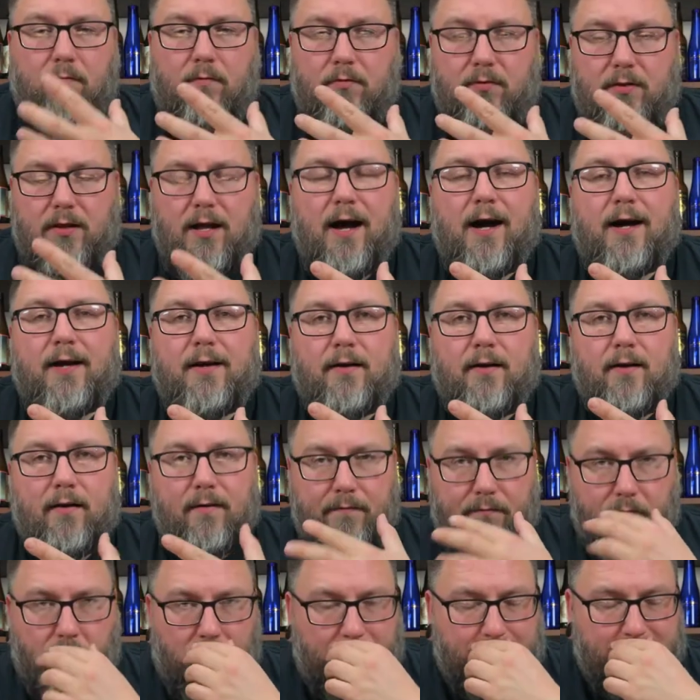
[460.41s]
lot
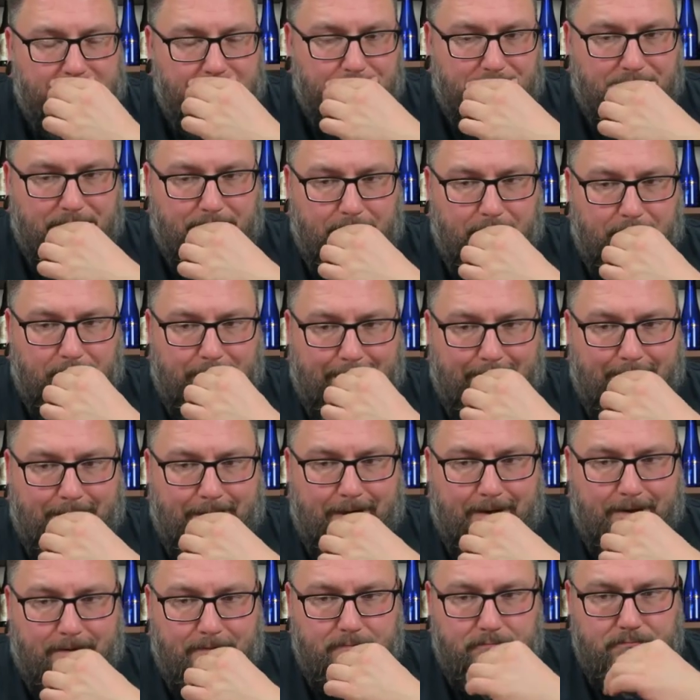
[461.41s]
of what's been going
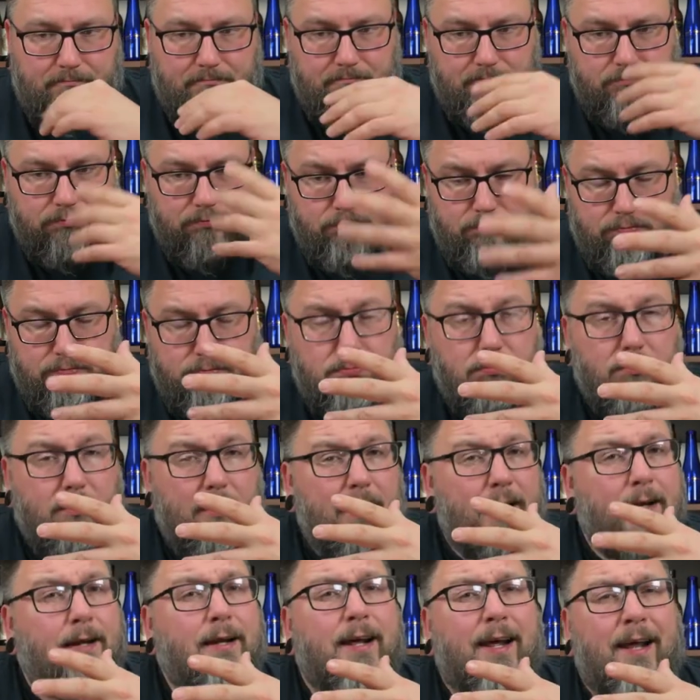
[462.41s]
on
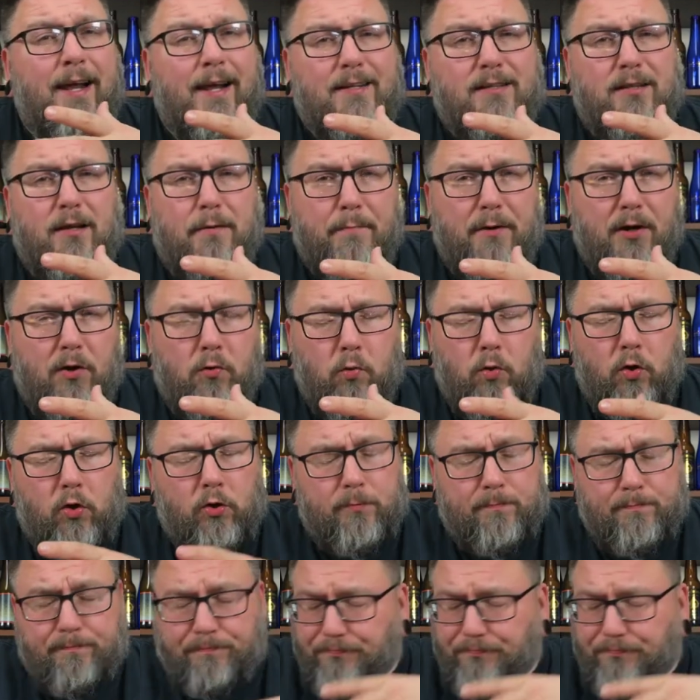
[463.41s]
in the hazy beer world.